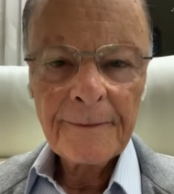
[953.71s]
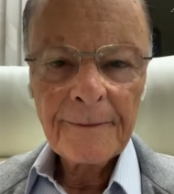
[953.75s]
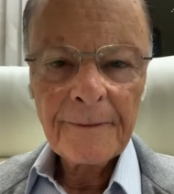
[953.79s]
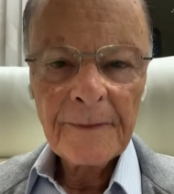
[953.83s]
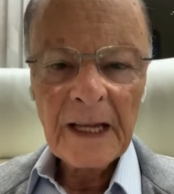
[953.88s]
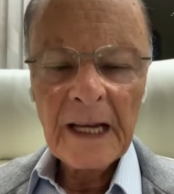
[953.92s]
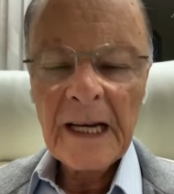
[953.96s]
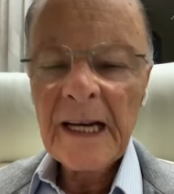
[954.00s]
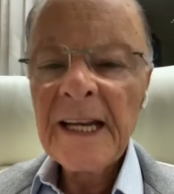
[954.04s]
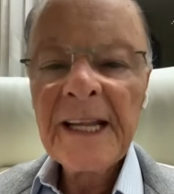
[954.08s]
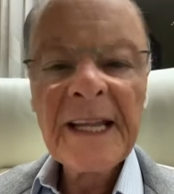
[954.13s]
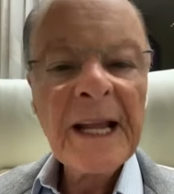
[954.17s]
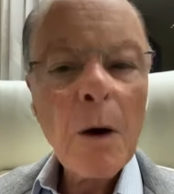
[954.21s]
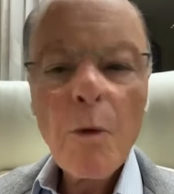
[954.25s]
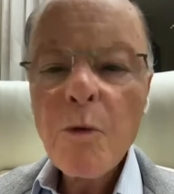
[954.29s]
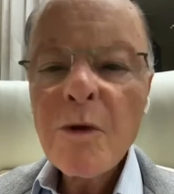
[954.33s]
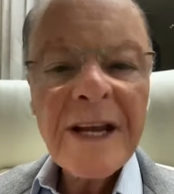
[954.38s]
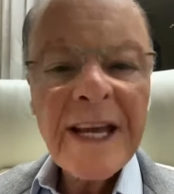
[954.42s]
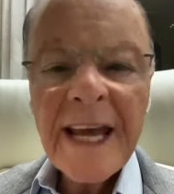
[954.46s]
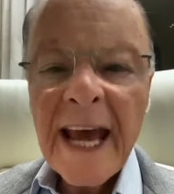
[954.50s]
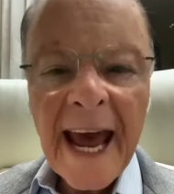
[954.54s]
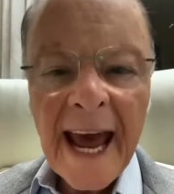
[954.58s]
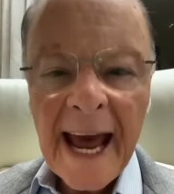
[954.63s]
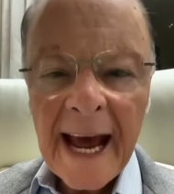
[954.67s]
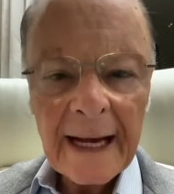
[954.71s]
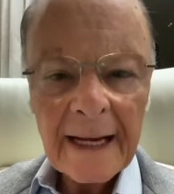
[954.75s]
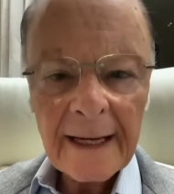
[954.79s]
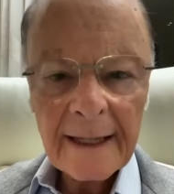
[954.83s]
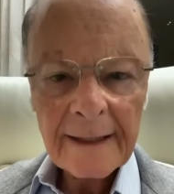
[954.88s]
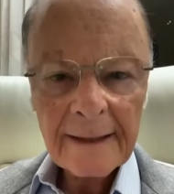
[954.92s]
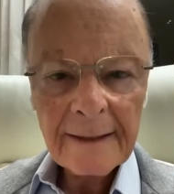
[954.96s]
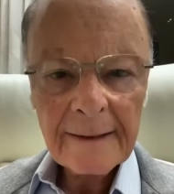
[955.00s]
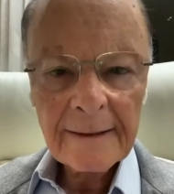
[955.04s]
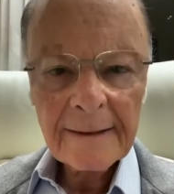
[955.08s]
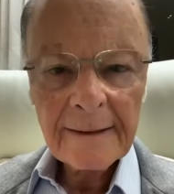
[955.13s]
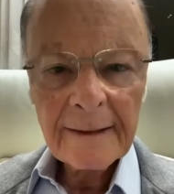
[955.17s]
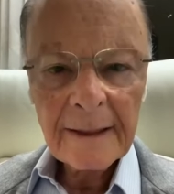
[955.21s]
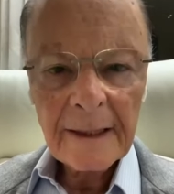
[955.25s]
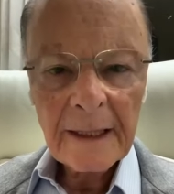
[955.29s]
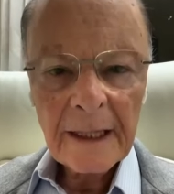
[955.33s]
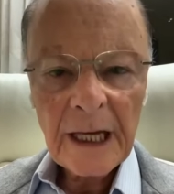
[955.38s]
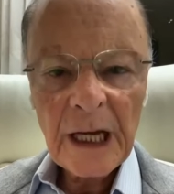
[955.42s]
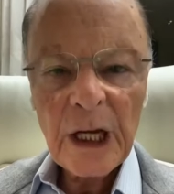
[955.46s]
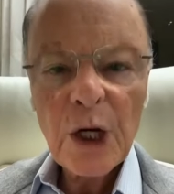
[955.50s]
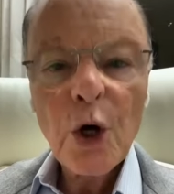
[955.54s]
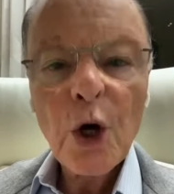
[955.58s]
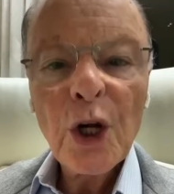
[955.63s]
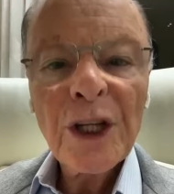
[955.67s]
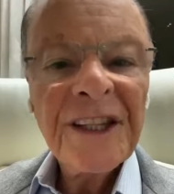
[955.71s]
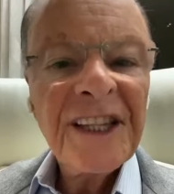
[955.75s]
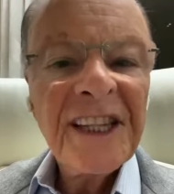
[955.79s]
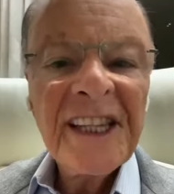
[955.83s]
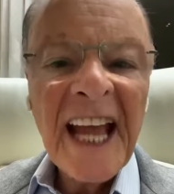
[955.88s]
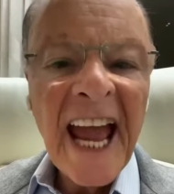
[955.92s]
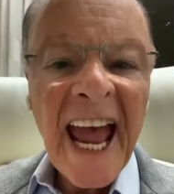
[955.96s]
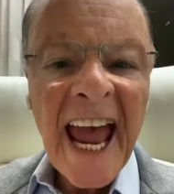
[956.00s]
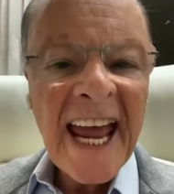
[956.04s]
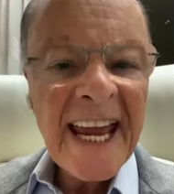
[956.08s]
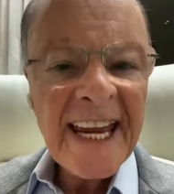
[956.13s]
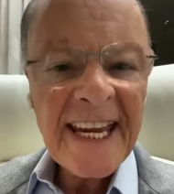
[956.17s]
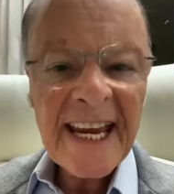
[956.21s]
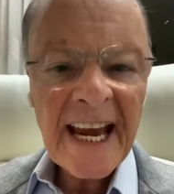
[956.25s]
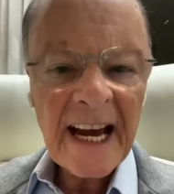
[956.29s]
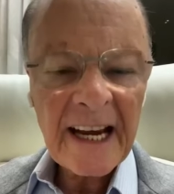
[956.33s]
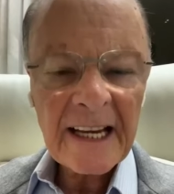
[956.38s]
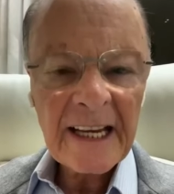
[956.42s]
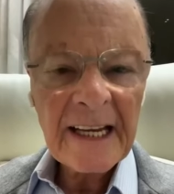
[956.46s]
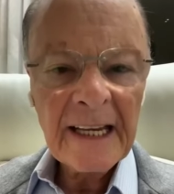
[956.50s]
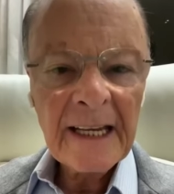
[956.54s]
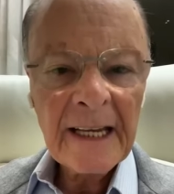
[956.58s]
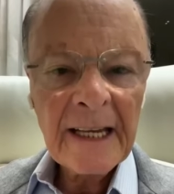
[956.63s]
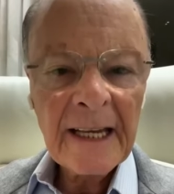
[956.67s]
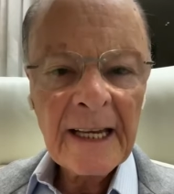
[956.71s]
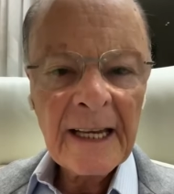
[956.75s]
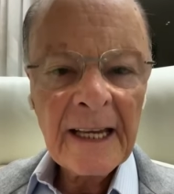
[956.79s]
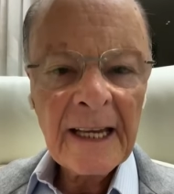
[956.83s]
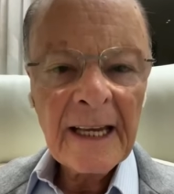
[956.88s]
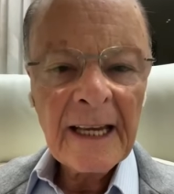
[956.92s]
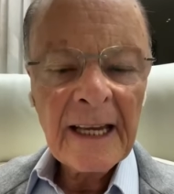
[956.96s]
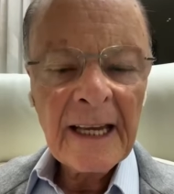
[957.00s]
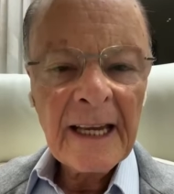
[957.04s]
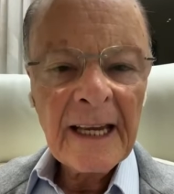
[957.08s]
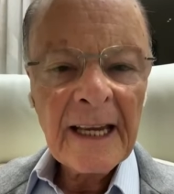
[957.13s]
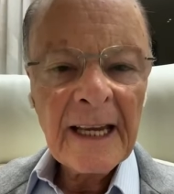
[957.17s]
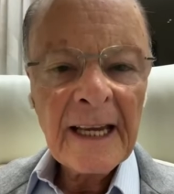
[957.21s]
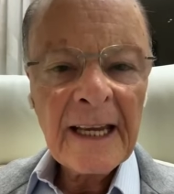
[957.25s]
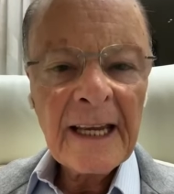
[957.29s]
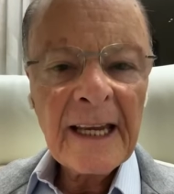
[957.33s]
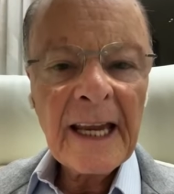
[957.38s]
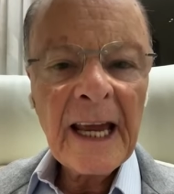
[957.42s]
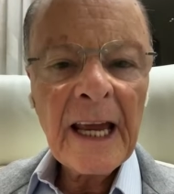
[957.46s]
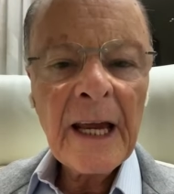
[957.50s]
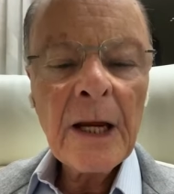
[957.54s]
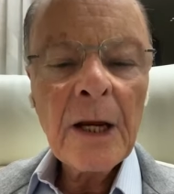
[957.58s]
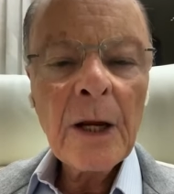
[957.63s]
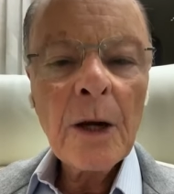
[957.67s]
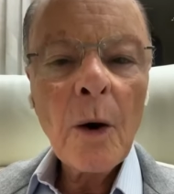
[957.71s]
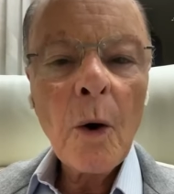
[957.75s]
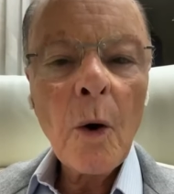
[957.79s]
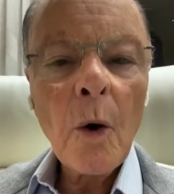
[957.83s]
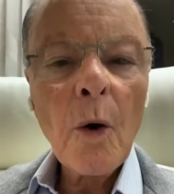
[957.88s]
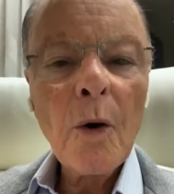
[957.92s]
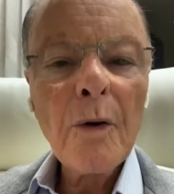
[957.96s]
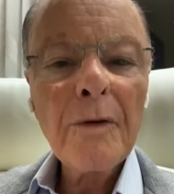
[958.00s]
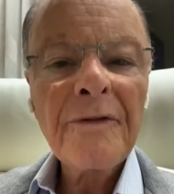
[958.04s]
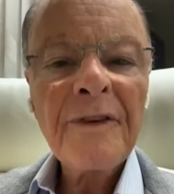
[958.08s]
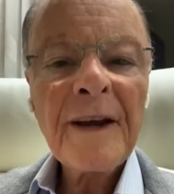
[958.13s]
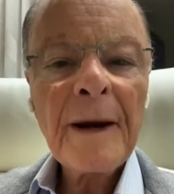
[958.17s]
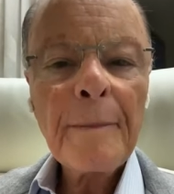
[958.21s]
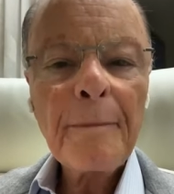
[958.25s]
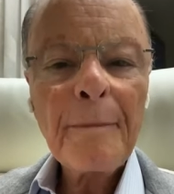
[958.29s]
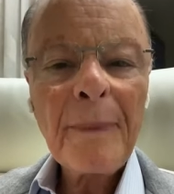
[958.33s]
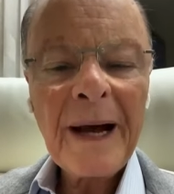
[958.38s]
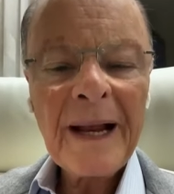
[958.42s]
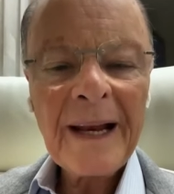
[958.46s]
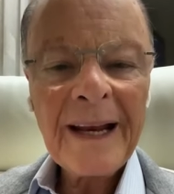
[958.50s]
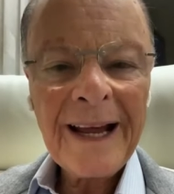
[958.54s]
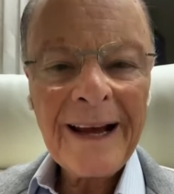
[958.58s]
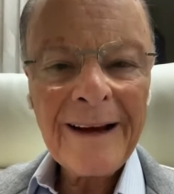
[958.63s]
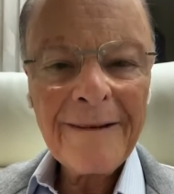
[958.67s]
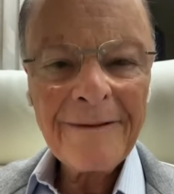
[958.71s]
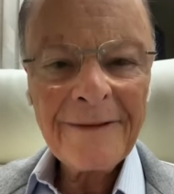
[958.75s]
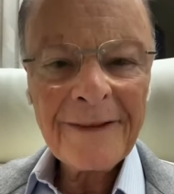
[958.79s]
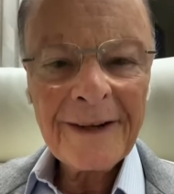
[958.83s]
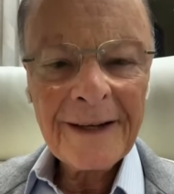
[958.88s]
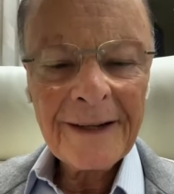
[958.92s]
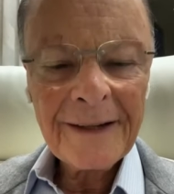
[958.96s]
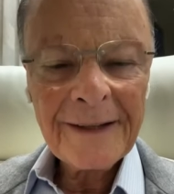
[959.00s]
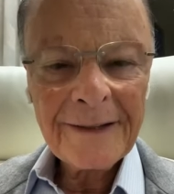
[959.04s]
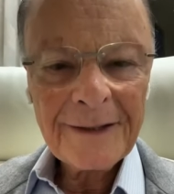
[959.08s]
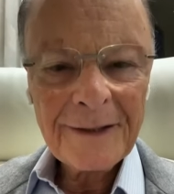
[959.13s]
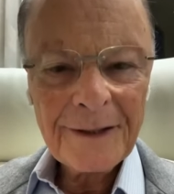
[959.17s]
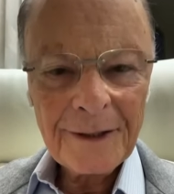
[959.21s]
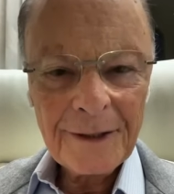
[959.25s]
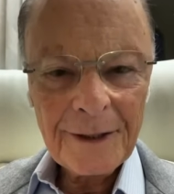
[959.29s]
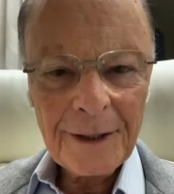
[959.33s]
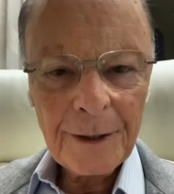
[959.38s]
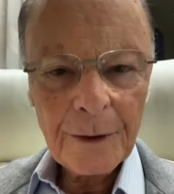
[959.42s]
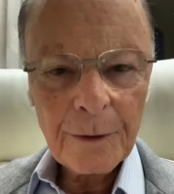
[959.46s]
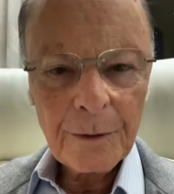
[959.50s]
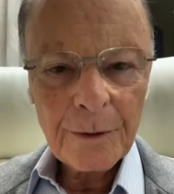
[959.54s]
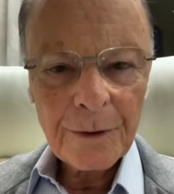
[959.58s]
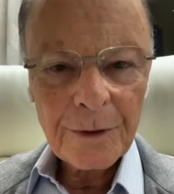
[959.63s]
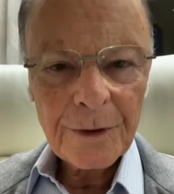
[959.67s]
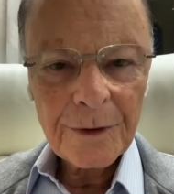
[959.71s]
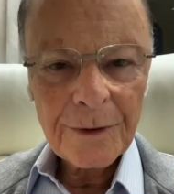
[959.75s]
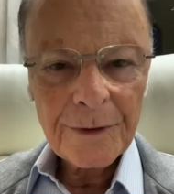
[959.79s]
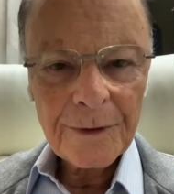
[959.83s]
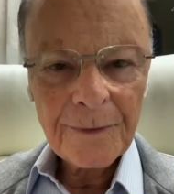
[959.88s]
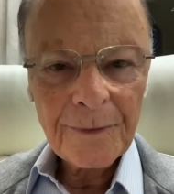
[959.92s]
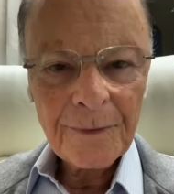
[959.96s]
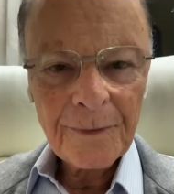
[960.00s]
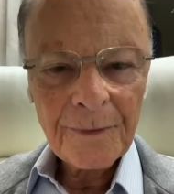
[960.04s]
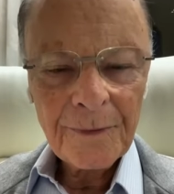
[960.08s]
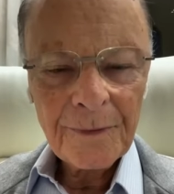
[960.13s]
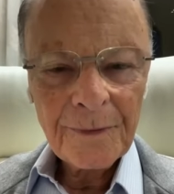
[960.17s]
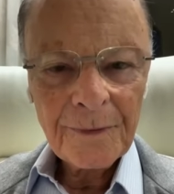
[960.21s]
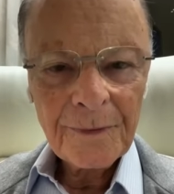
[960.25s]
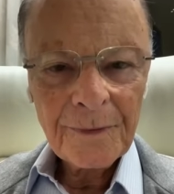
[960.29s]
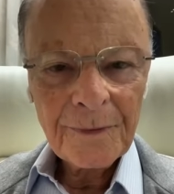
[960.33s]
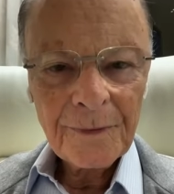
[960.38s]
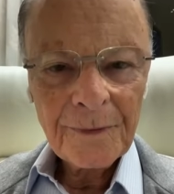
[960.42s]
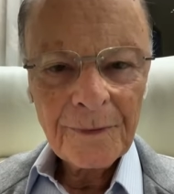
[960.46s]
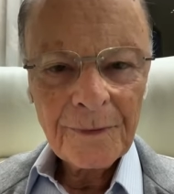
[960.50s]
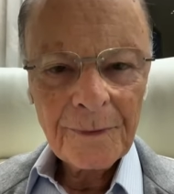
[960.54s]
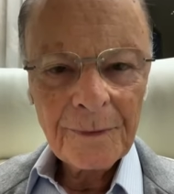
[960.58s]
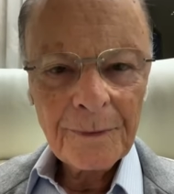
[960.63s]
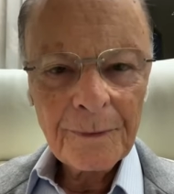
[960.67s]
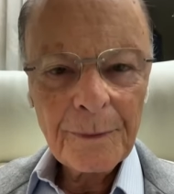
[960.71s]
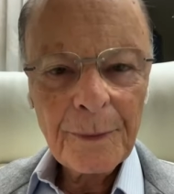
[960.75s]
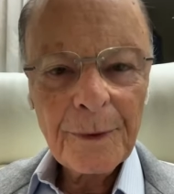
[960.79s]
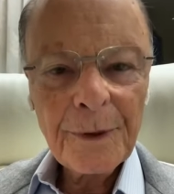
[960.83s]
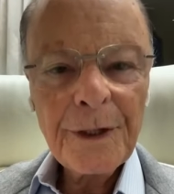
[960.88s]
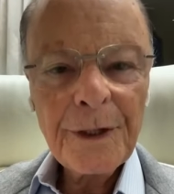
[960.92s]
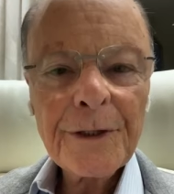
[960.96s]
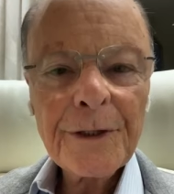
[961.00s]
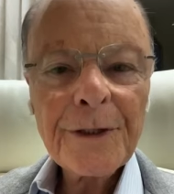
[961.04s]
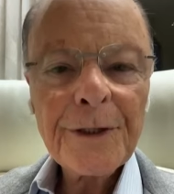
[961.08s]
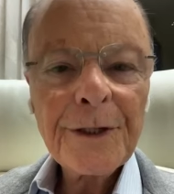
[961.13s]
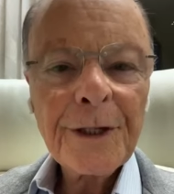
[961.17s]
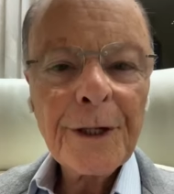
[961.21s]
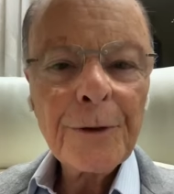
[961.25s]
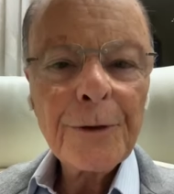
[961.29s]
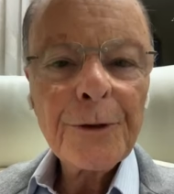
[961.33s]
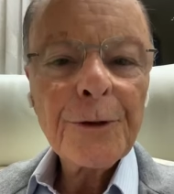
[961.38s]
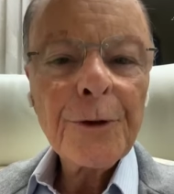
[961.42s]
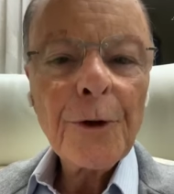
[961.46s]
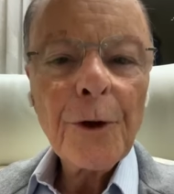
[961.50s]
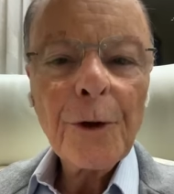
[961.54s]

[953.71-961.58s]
He does not want you. He hates it when a person gives ear to the voice God.